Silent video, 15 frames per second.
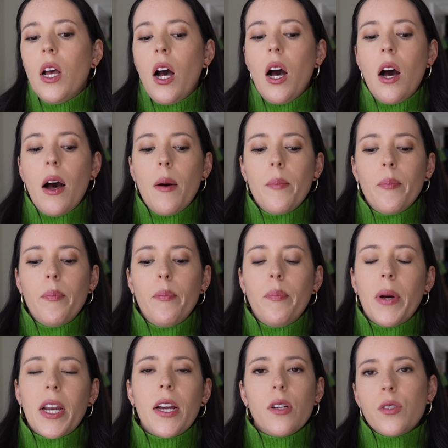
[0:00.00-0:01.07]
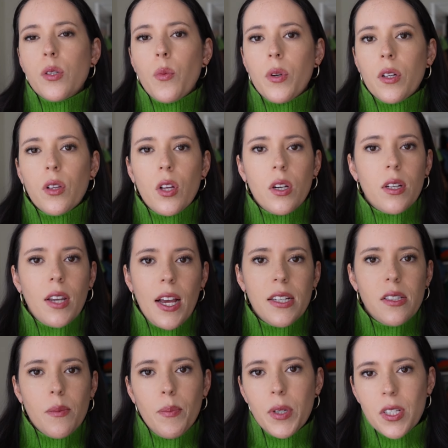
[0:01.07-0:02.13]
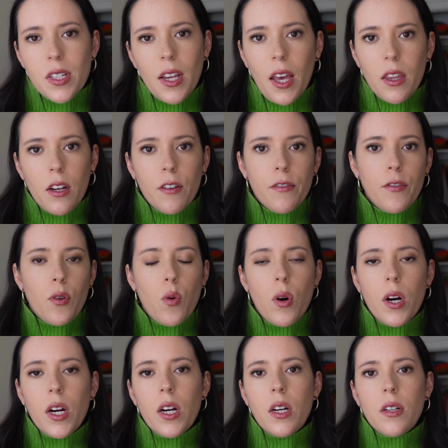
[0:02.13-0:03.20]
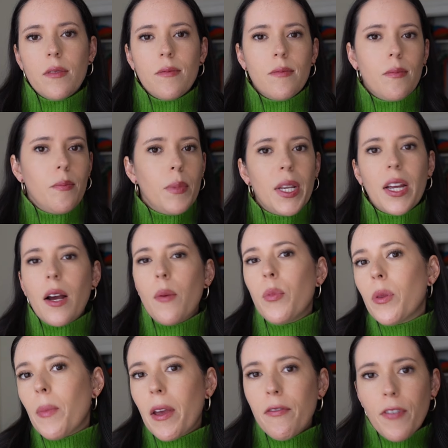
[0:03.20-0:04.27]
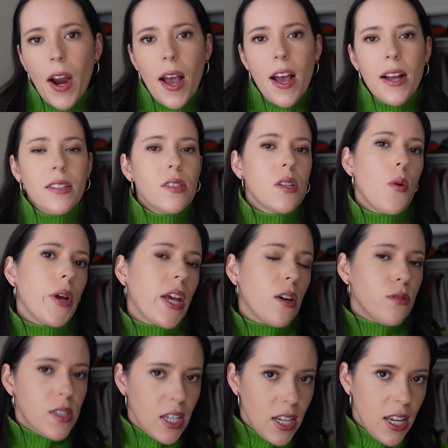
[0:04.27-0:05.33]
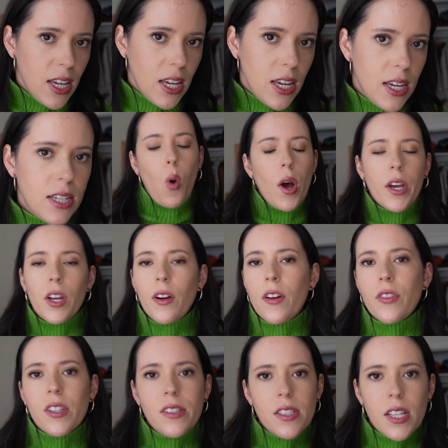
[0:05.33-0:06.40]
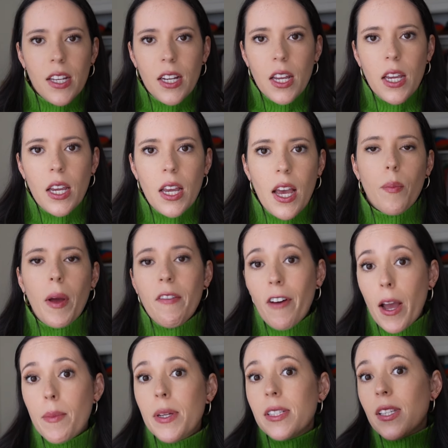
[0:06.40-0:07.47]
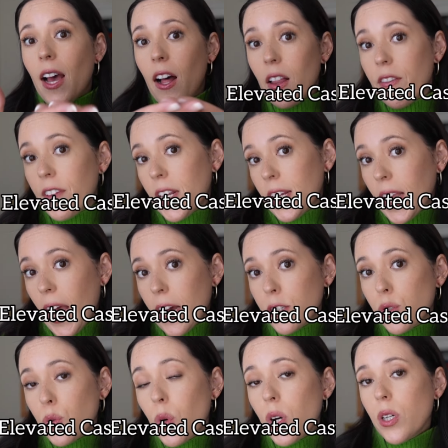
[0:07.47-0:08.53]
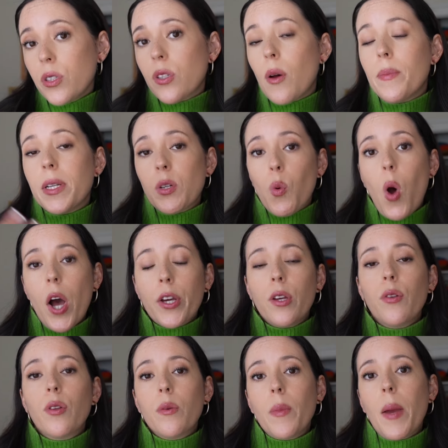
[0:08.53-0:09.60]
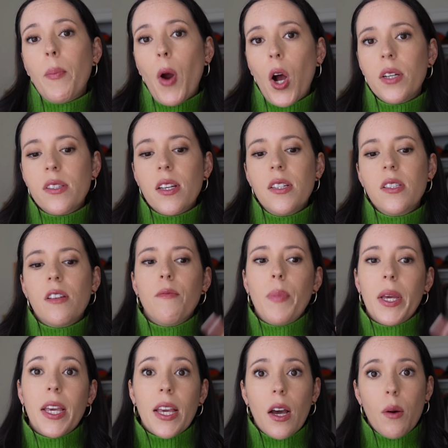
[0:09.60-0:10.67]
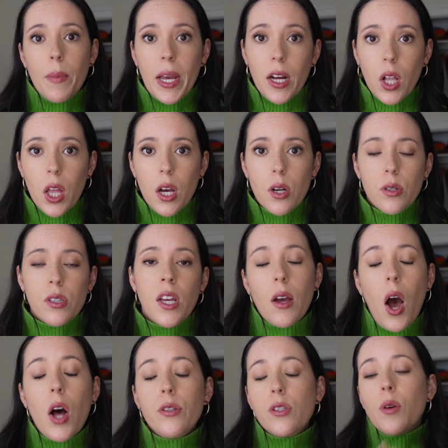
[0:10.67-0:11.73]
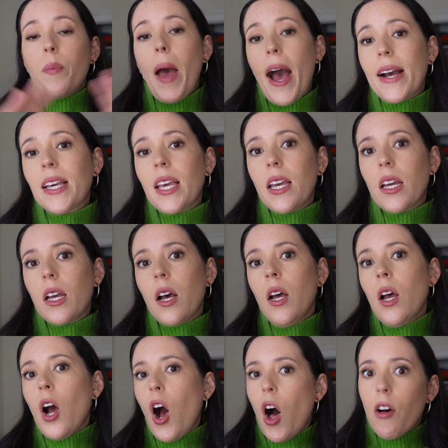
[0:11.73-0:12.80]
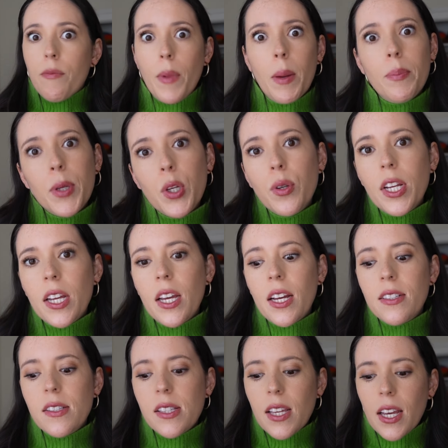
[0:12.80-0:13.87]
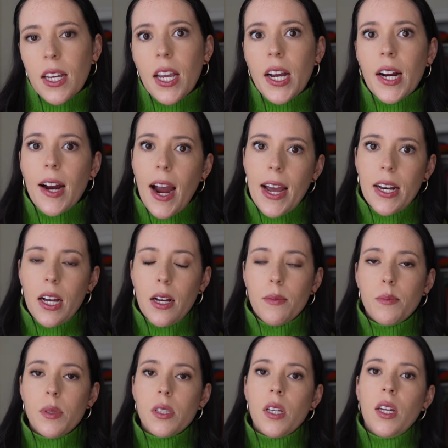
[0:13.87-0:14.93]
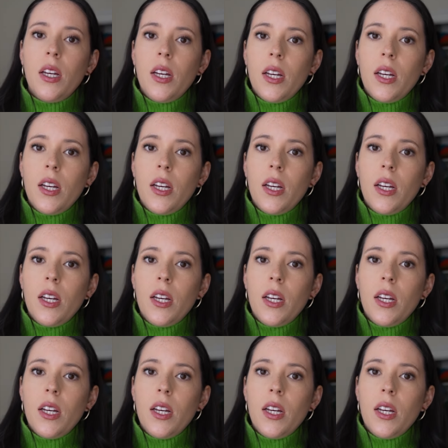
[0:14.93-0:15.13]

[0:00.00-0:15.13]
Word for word: Um, but I also wanna look nice and put together for meeting up with my friends, going out to eat, walking around the city. My vibe is elevated casual. So I'm gonna walk you through my process of picking out my clothes, also packing all of my beauty and skincare items